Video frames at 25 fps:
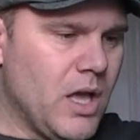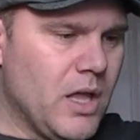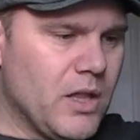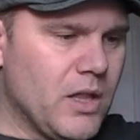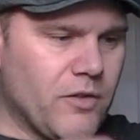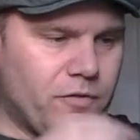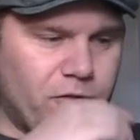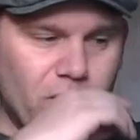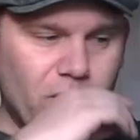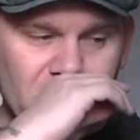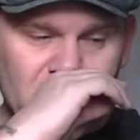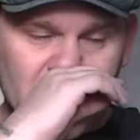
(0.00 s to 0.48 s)

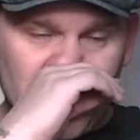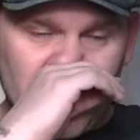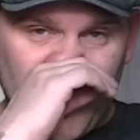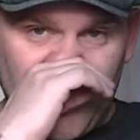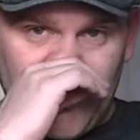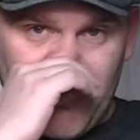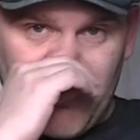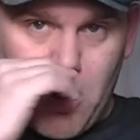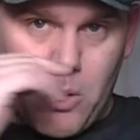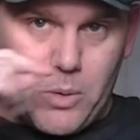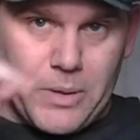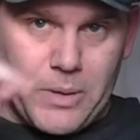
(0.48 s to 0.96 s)
The first one
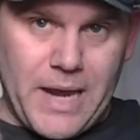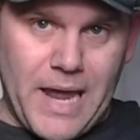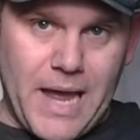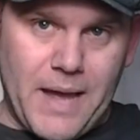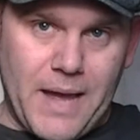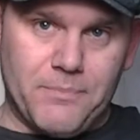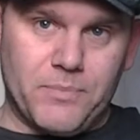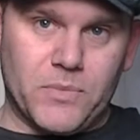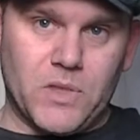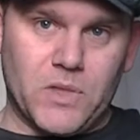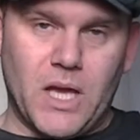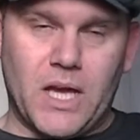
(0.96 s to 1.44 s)
I wrote
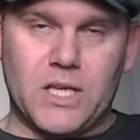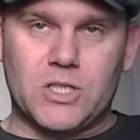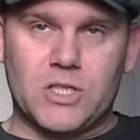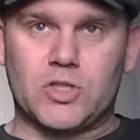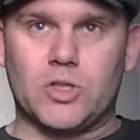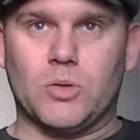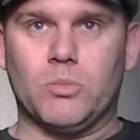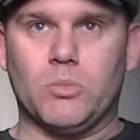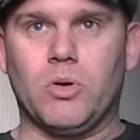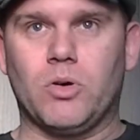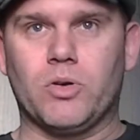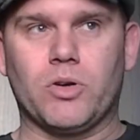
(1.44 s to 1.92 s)
down that I
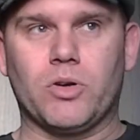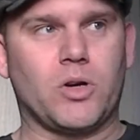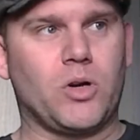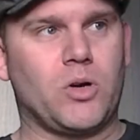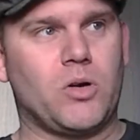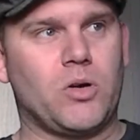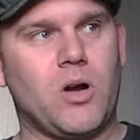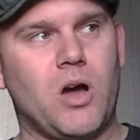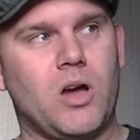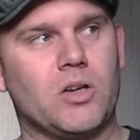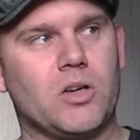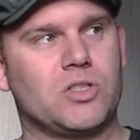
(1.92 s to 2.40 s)
stumbled
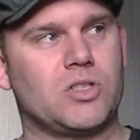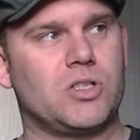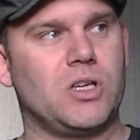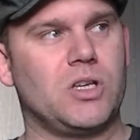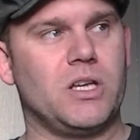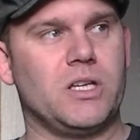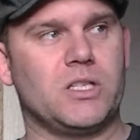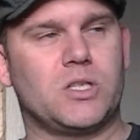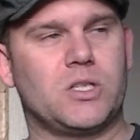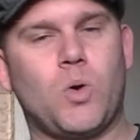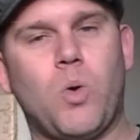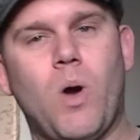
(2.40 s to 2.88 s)
across,
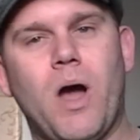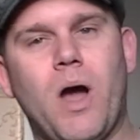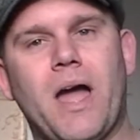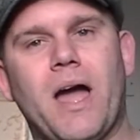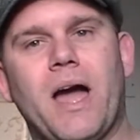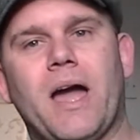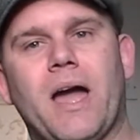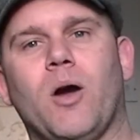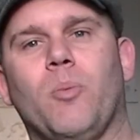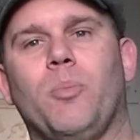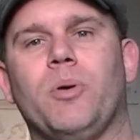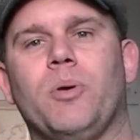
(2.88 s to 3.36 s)
it's quite
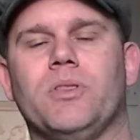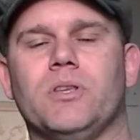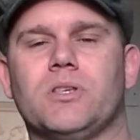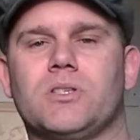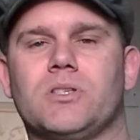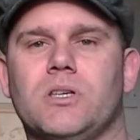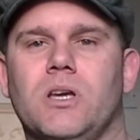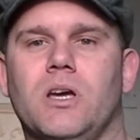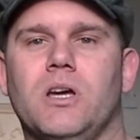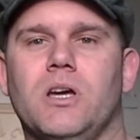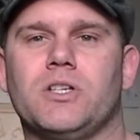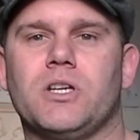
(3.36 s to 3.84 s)
high up in the
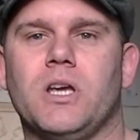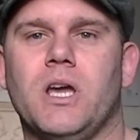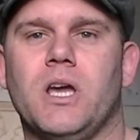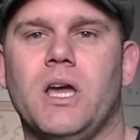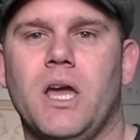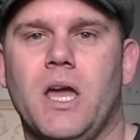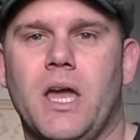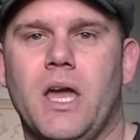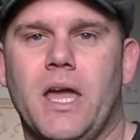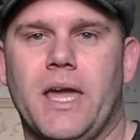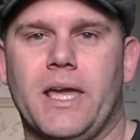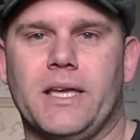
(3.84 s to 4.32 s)
search,
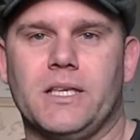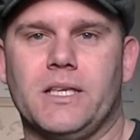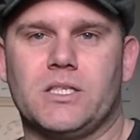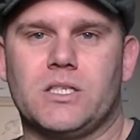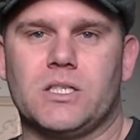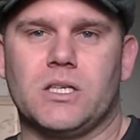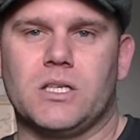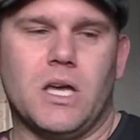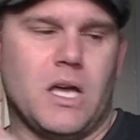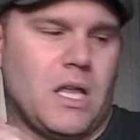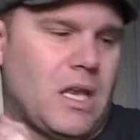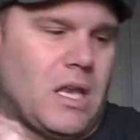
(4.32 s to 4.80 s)

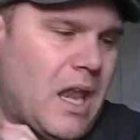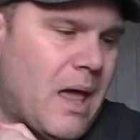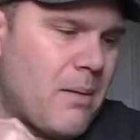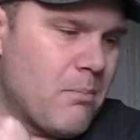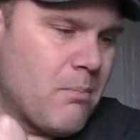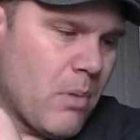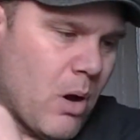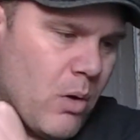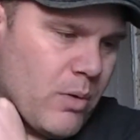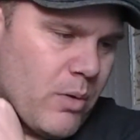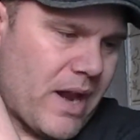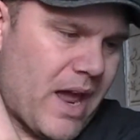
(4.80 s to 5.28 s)
is
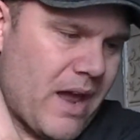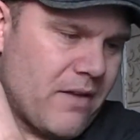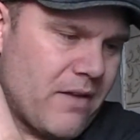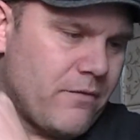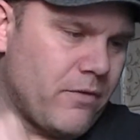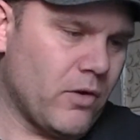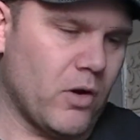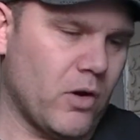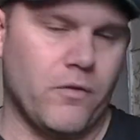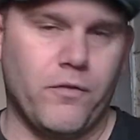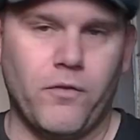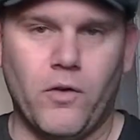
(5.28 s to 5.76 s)
Lambo
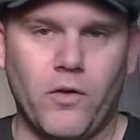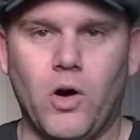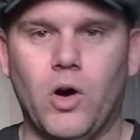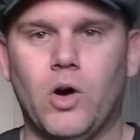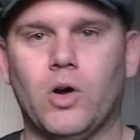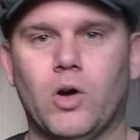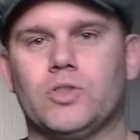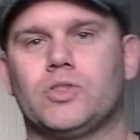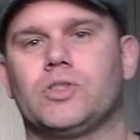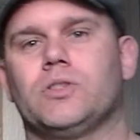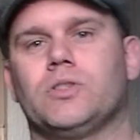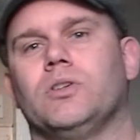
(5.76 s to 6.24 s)

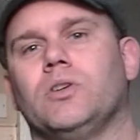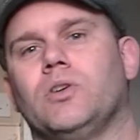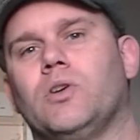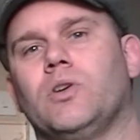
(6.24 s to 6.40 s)
944s.